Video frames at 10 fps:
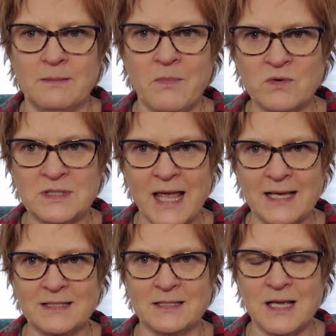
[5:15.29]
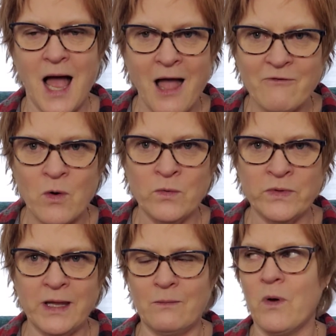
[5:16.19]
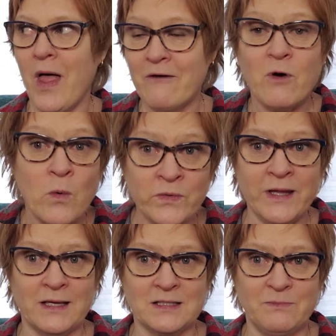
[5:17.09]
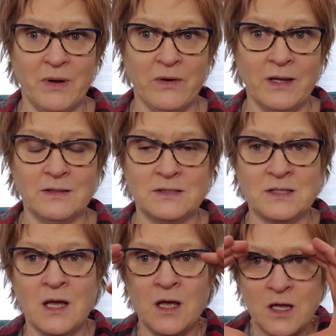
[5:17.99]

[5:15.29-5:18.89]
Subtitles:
In most cases, I've only experienced